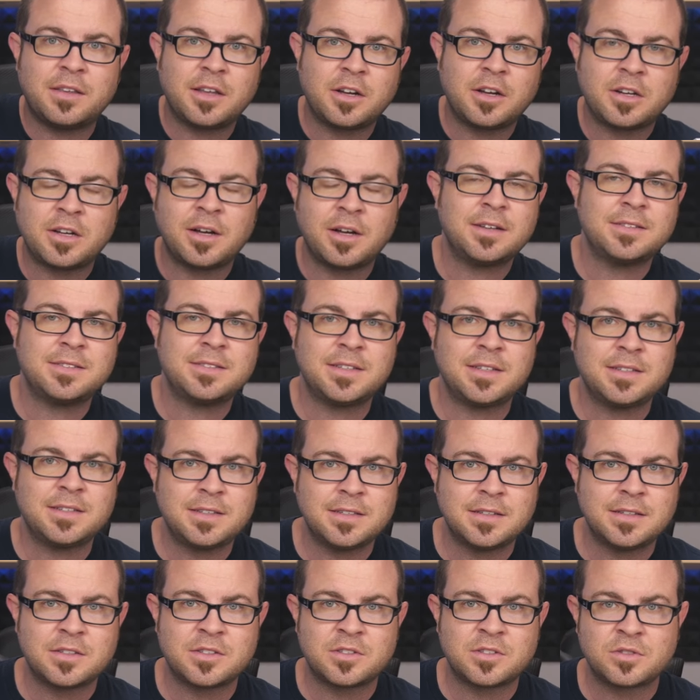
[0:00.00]
their
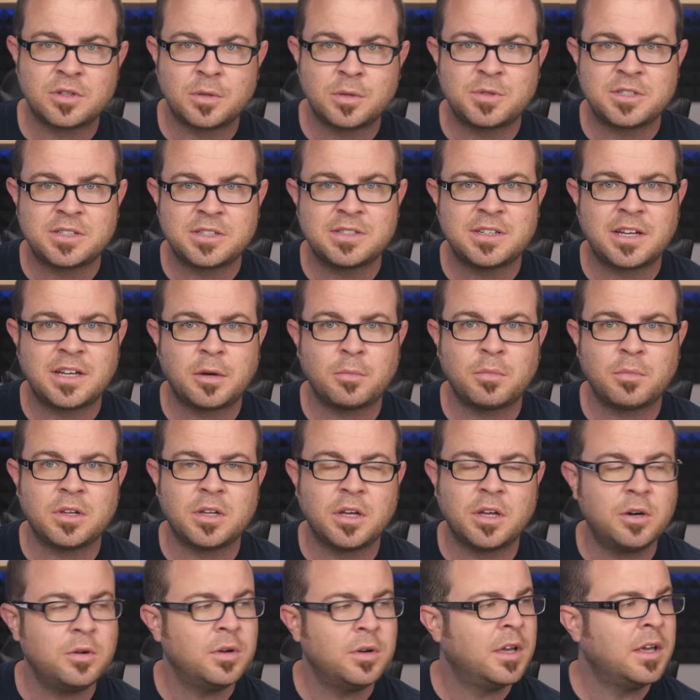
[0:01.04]
content in the description down
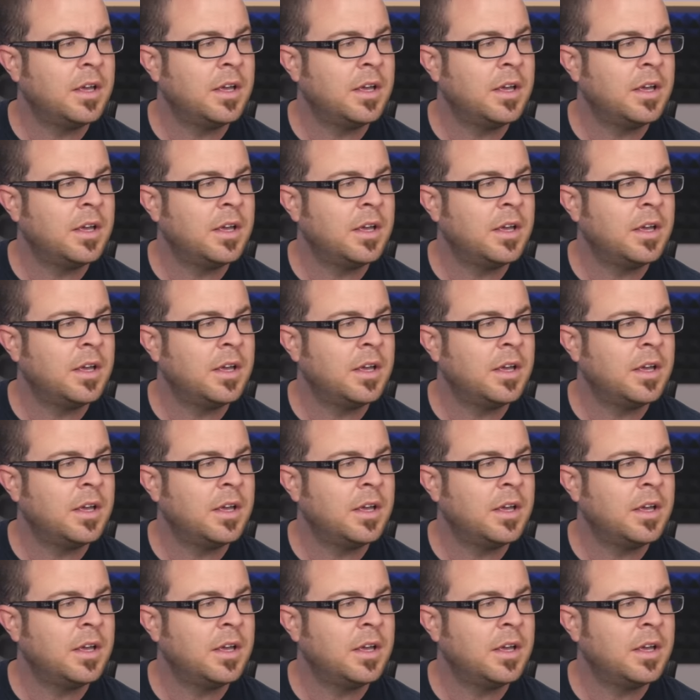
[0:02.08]
below.